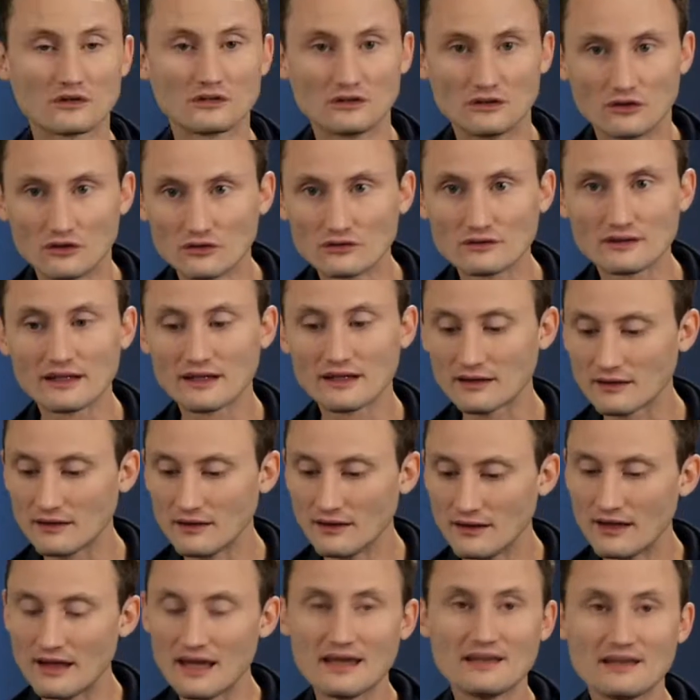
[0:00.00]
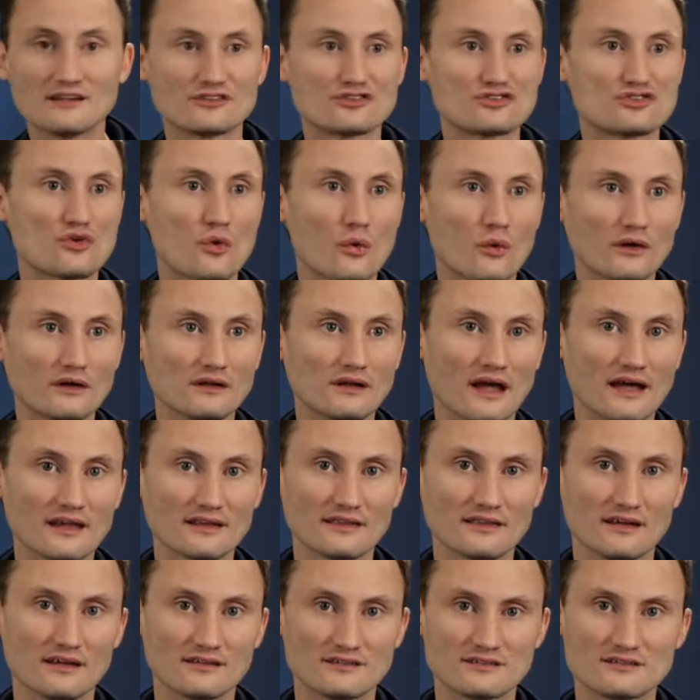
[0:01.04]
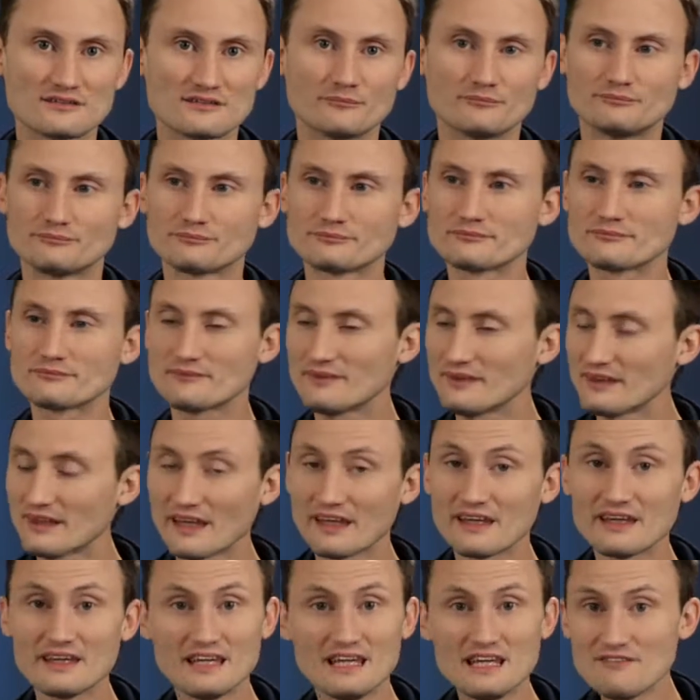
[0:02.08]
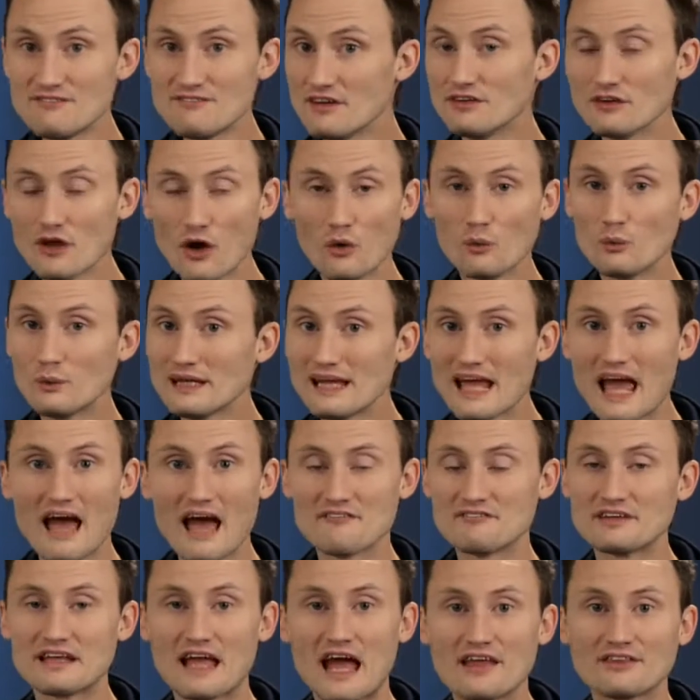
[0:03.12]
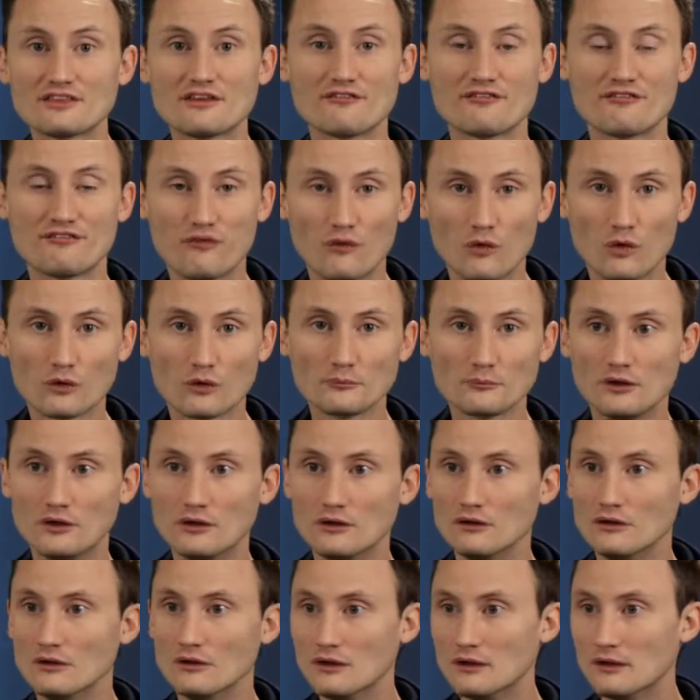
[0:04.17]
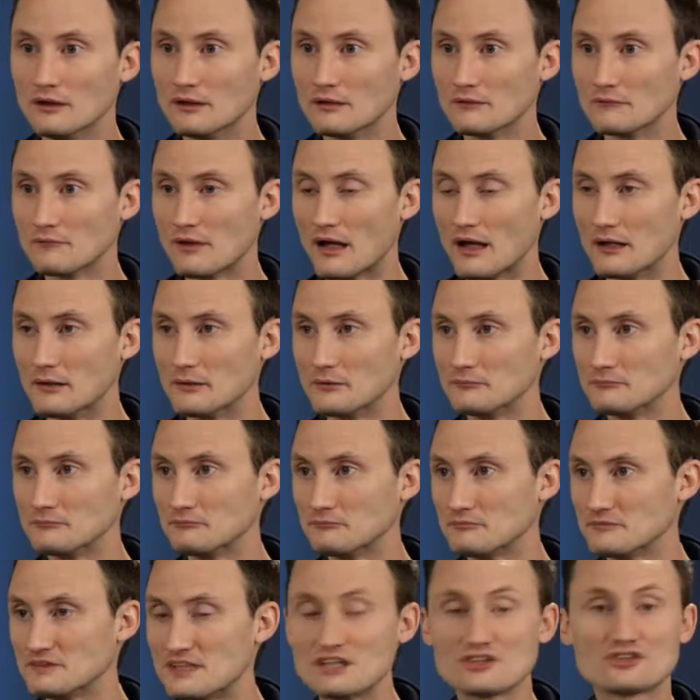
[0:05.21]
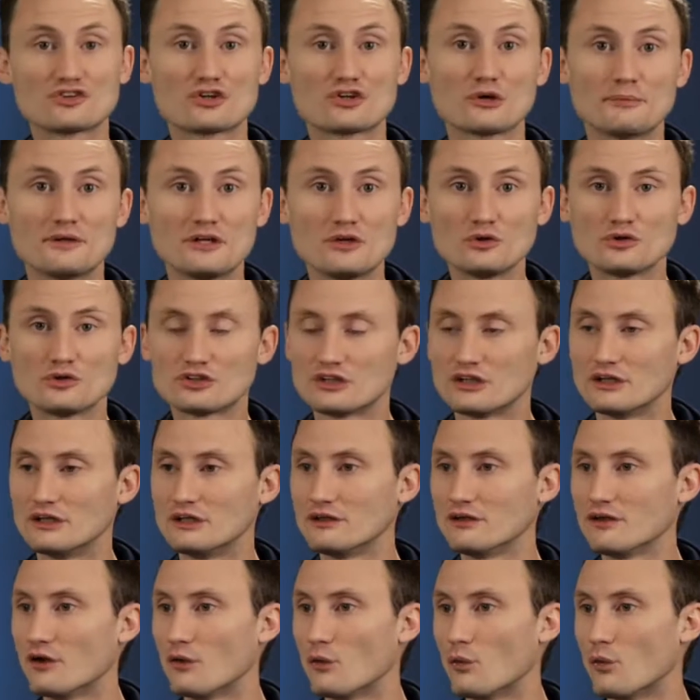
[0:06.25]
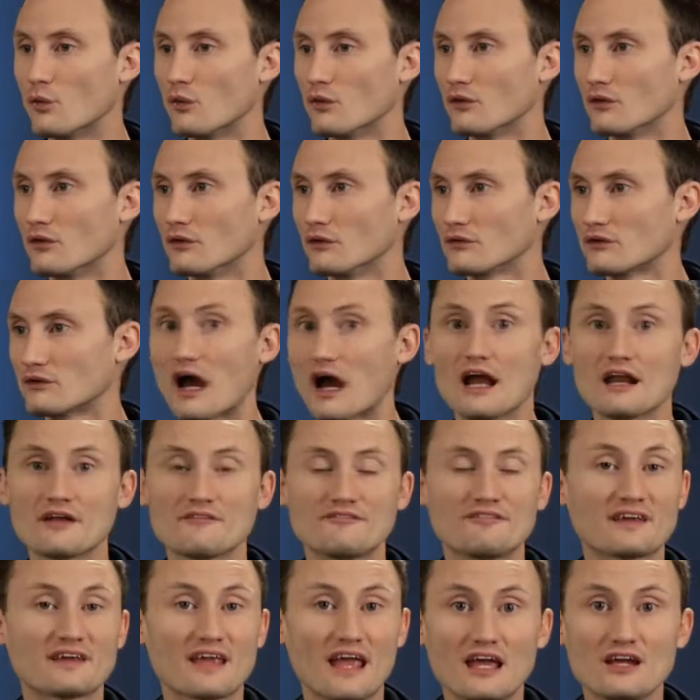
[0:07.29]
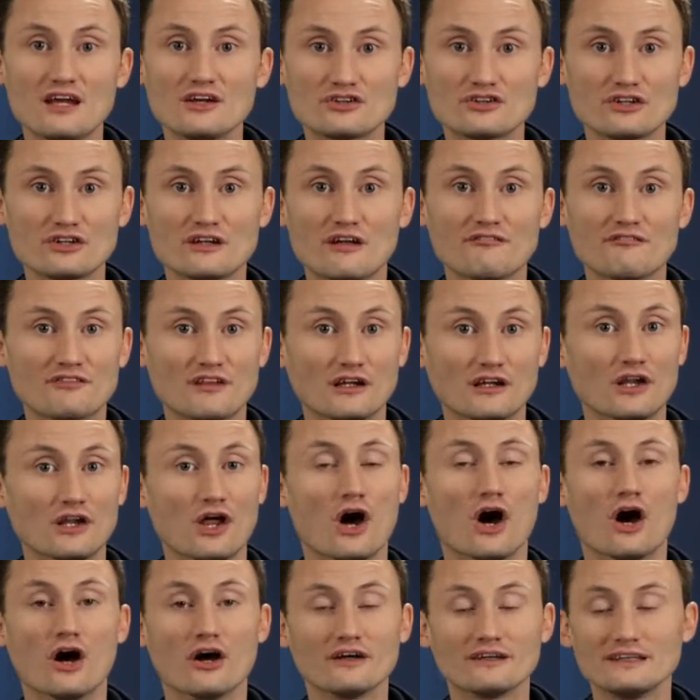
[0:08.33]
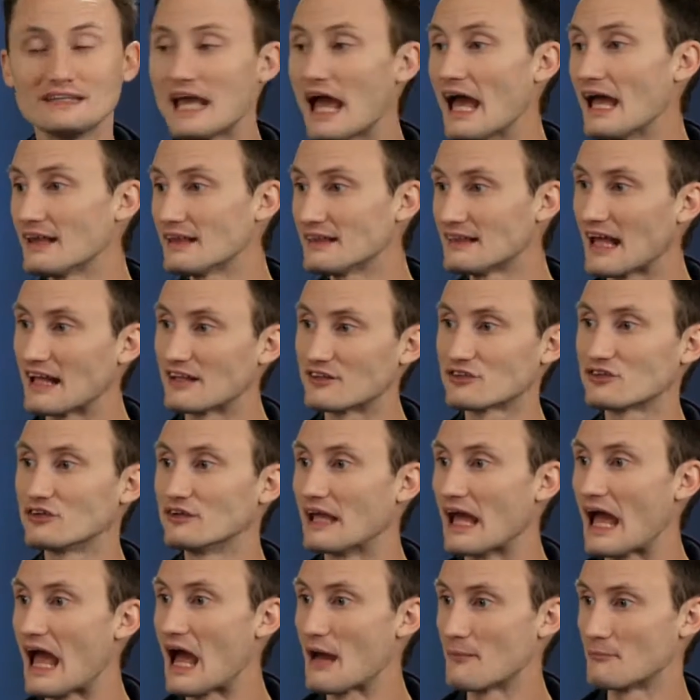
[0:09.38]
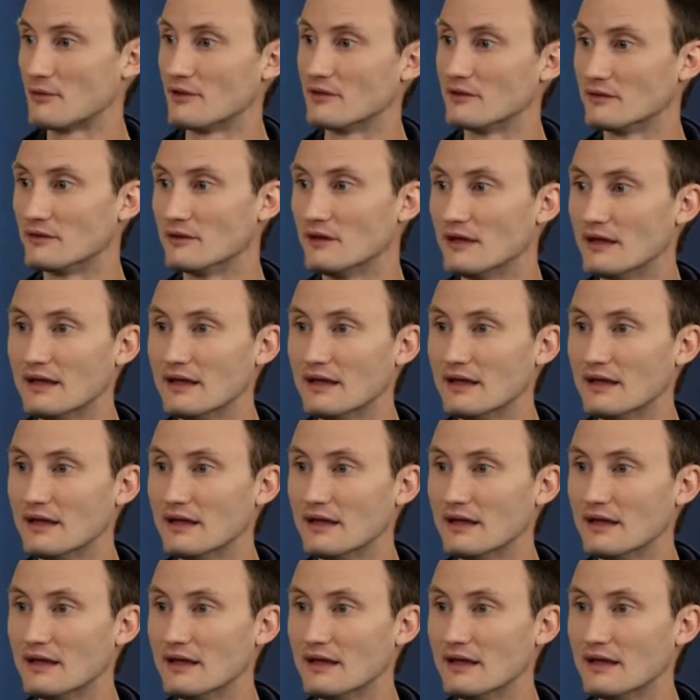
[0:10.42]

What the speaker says: learning in a story like this, even though we haven't had the formal distribution or codification of the law yet, that's going to happen